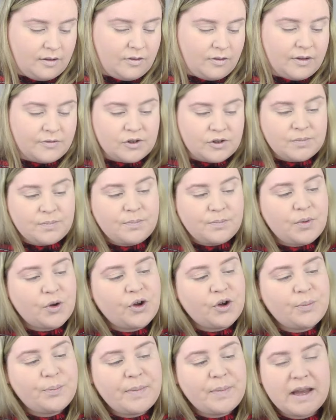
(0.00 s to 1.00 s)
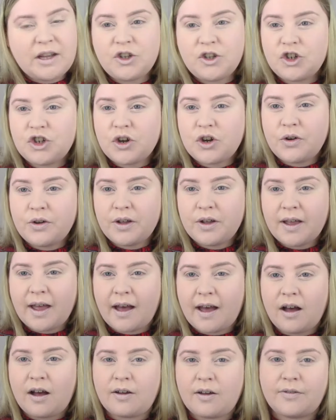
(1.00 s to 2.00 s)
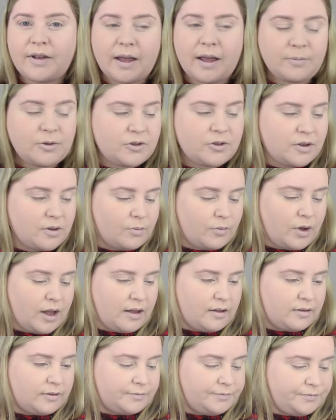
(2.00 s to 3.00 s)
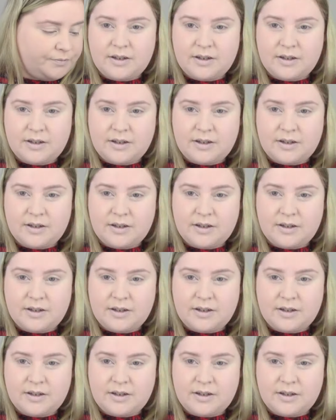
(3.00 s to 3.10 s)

I'll just put a big chunk out of it. I'm not doing well.